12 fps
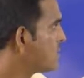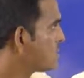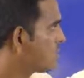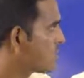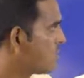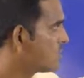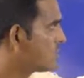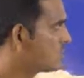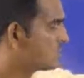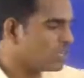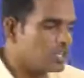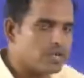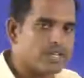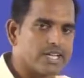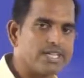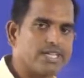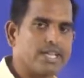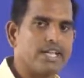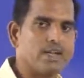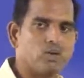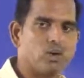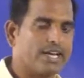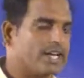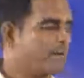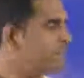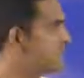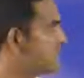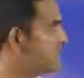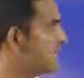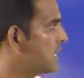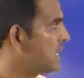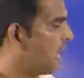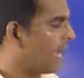So conceptually, you can think one-dimensional